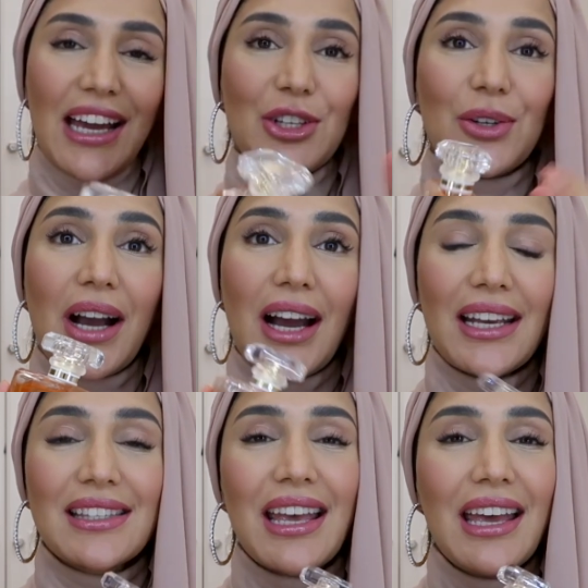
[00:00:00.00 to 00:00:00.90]
And you
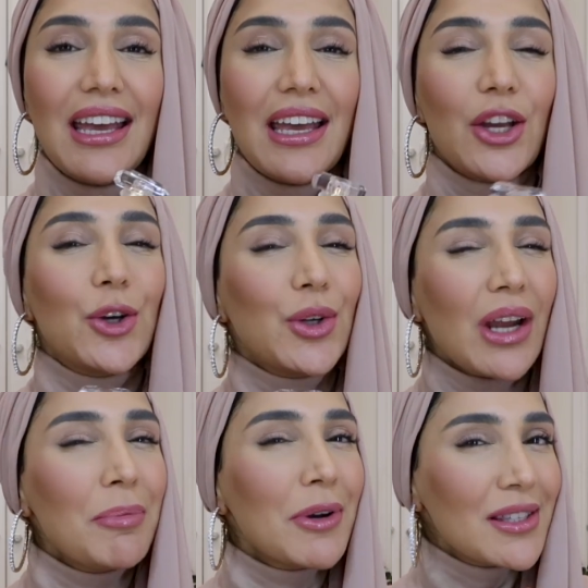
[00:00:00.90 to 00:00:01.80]
guys, could
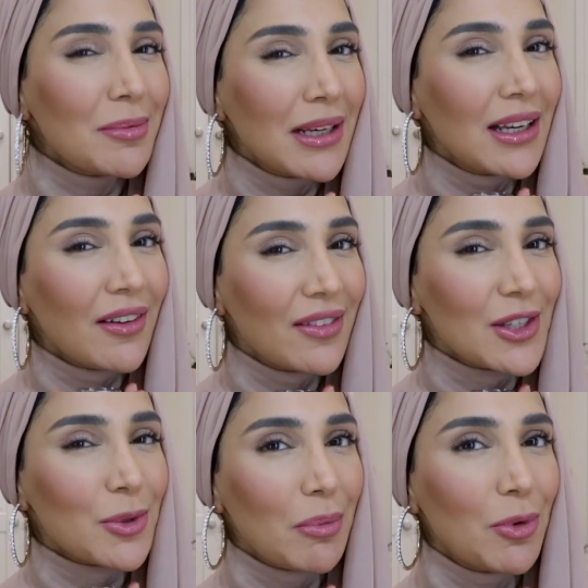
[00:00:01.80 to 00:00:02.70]
I possibly love
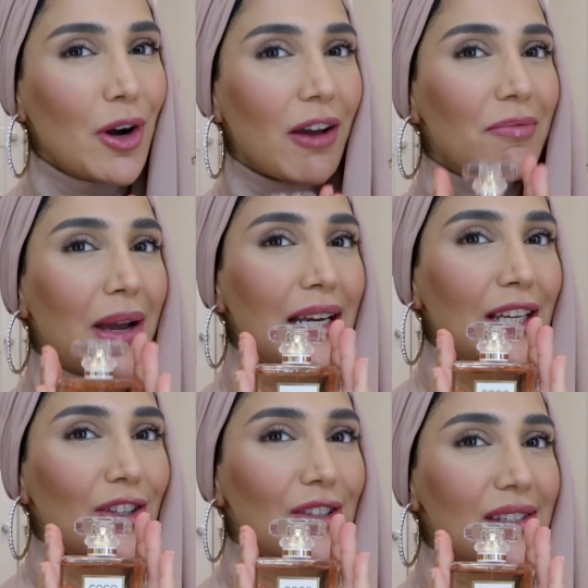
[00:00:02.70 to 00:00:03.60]
this one more? I barely
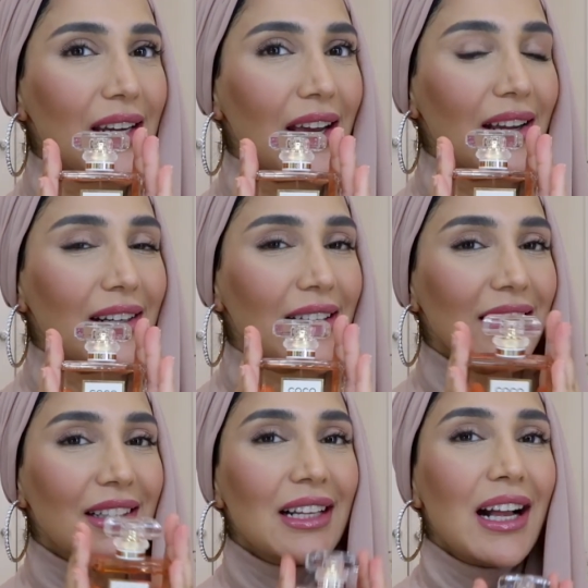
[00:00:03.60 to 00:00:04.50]
used it.
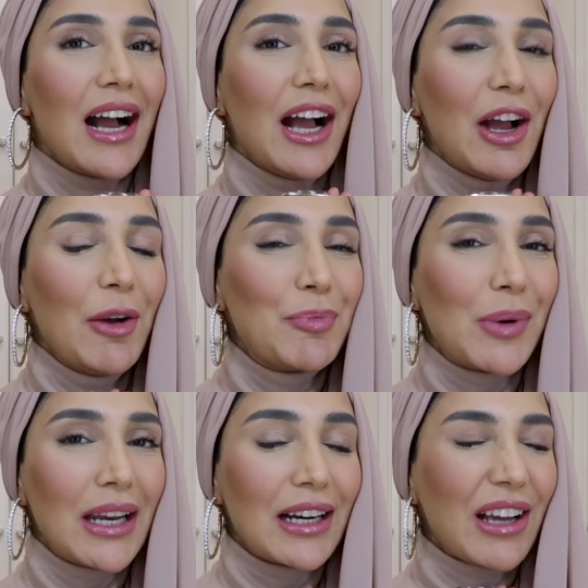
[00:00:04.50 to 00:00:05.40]

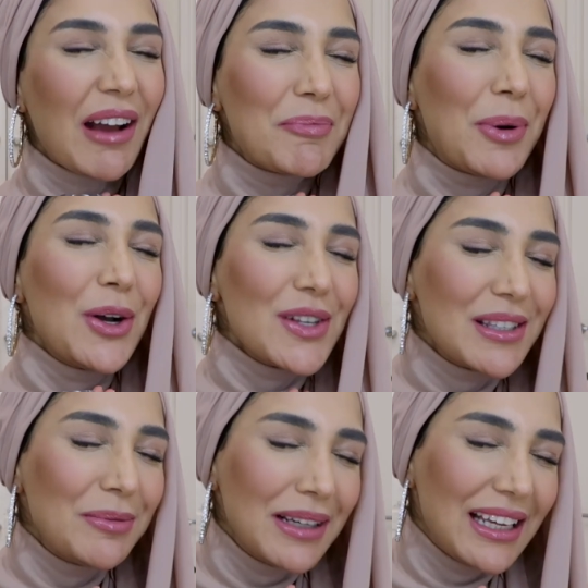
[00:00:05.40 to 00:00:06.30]
But I
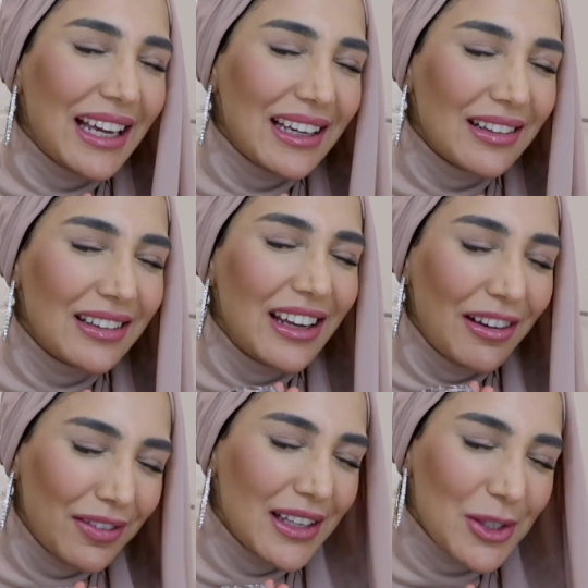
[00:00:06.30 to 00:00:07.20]
possibly
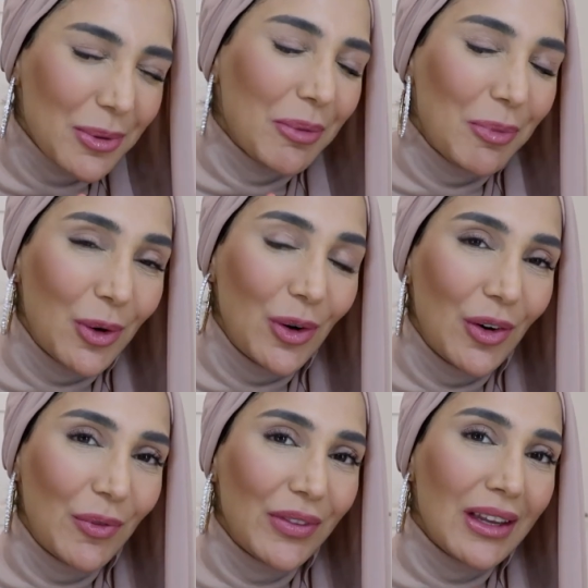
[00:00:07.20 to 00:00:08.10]
love this one
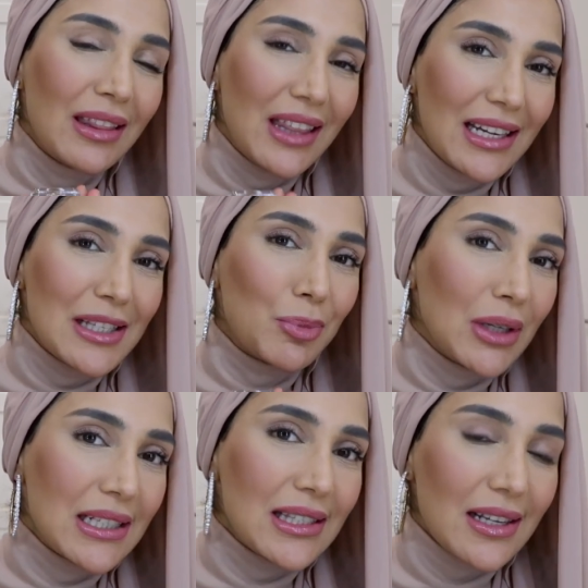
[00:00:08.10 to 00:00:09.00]
more than its
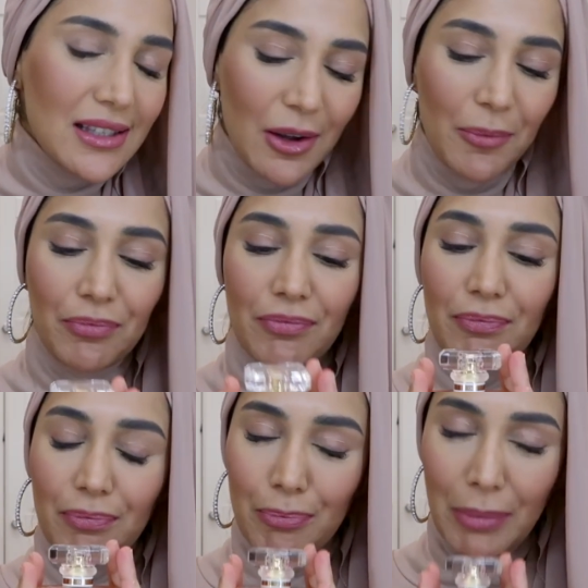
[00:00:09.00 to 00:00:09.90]
predecessor
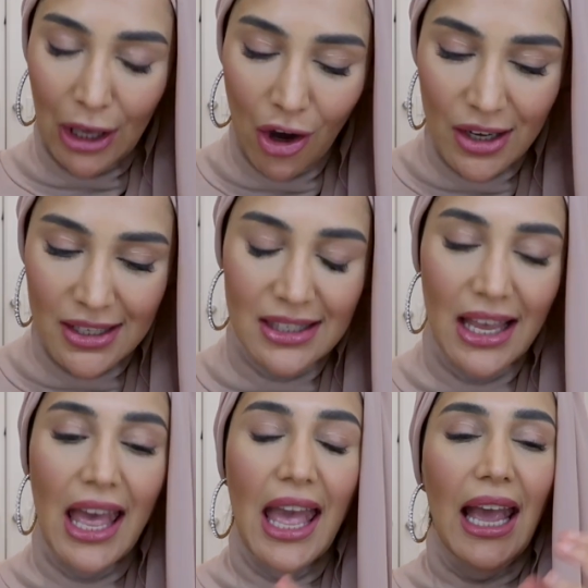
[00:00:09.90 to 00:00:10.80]
because
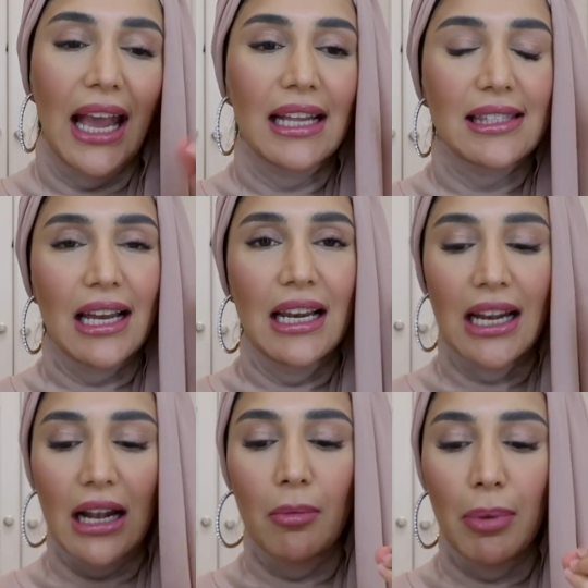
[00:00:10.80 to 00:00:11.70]
it's a
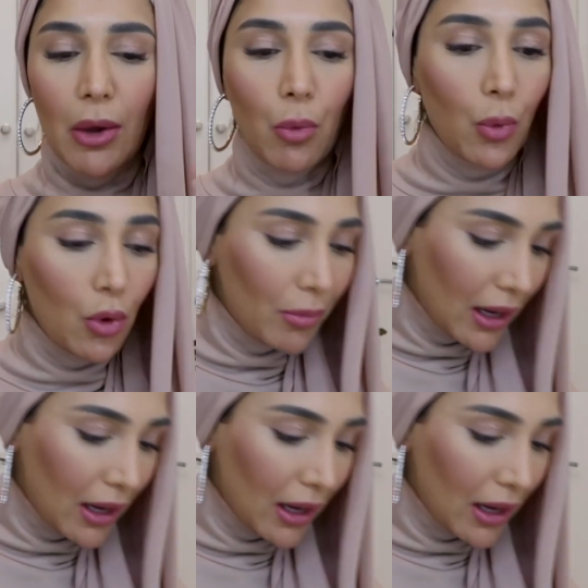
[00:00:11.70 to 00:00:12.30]
little bit warmer.